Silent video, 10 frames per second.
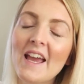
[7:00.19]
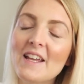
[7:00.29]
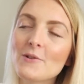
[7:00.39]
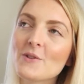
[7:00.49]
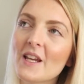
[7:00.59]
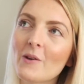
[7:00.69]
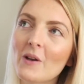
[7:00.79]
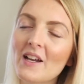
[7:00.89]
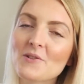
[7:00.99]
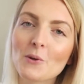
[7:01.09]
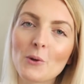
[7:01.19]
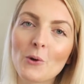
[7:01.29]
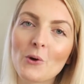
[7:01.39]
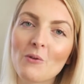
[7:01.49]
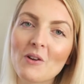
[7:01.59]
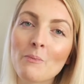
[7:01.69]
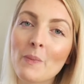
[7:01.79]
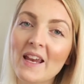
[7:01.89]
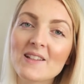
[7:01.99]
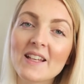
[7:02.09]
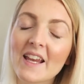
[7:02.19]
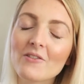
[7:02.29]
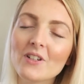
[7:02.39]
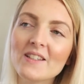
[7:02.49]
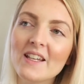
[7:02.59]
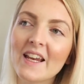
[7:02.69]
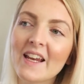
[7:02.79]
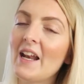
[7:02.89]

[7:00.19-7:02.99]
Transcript: and to take you guys along with painting everything.